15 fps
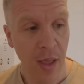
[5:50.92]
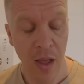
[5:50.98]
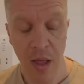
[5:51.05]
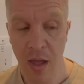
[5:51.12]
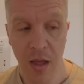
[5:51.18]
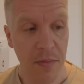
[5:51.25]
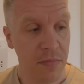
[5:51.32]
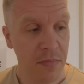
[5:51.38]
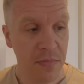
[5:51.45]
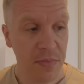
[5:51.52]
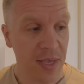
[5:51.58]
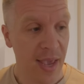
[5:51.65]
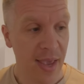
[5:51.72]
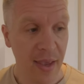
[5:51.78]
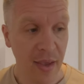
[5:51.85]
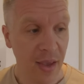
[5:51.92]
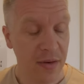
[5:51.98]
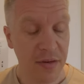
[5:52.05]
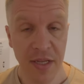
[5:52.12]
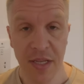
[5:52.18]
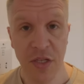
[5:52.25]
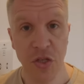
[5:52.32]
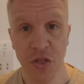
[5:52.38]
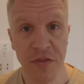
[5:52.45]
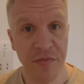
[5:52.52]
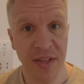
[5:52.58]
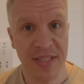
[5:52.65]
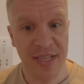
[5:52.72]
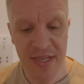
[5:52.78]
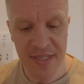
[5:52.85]
Um, yeah, and it's just
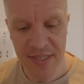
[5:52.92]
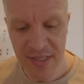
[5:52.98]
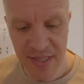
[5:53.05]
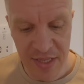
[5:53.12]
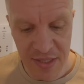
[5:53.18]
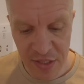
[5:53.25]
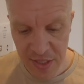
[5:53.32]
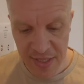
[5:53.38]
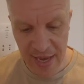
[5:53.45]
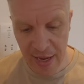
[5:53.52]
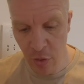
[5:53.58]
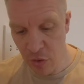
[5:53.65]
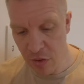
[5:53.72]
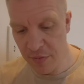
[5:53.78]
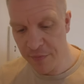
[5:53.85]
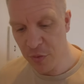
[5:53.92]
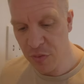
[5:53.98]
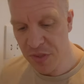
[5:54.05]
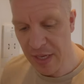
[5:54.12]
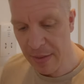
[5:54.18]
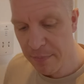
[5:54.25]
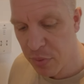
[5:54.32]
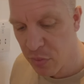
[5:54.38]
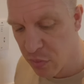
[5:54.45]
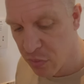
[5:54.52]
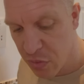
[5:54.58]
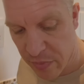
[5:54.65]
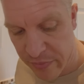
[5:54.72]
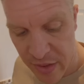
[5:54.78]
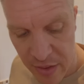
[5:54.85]
fantastic that you get like a few
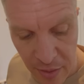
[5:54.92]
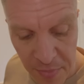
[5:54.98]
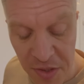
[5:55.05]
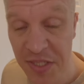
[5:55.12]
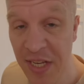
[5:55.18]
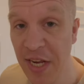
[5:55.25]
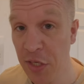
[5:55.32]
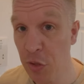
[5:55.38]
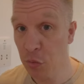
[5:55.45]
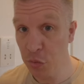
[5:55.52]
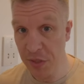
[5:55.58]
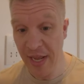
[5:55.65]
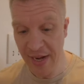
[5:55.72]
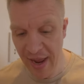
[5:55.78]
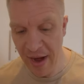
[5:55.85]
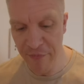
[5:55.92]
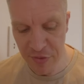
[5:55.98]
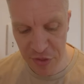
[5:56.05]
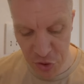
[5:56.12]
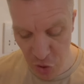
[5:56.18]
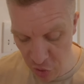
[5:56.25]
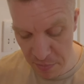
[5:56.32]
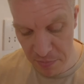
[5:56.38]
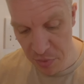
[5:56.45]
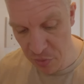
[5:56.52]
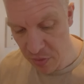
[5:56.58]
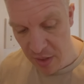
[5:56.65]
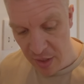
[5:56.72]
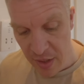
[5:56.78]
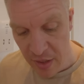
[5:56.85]
samples with it. I'm not saying you'll get it every time,
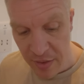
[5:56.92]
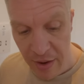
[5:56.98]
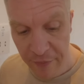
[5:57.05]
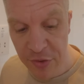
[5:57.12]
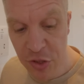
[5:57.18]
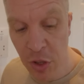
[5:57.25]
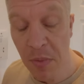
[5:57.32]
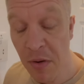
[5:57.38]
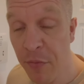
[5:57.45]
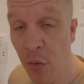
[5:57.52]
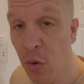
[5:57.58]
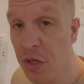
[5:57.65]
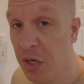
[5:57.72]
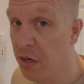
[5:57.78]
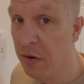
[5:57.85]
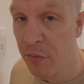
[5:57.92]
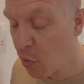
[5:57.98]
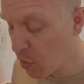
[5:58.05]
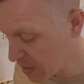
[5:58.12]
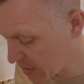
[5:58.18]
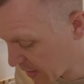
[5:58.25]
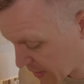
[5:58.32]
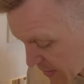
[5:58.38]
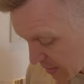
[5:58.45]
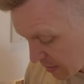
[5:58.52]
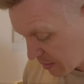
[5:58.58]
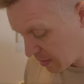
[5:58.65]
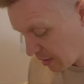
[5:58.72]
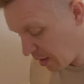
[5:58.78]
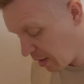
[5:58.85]
but every time I've ordered, I've always had
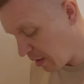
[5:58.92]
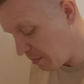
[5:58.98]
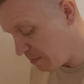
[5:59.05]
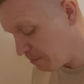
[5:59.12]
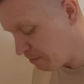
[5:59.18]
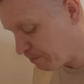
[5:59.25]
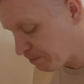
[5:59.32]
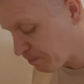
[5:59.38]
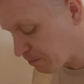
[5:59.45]
um,